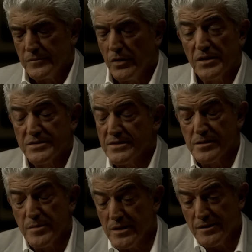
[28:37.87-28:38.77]
with being
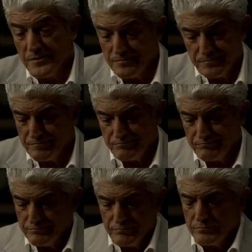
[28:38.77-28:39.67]
raped in prison. Thus,
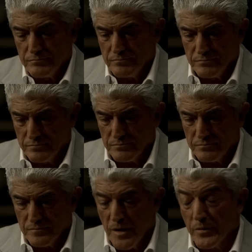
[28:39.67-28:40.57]
in Phil's warped
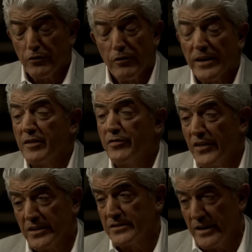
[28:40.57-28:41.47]
reality,
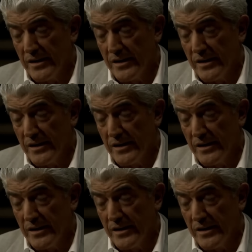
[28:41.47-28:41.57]
pledges to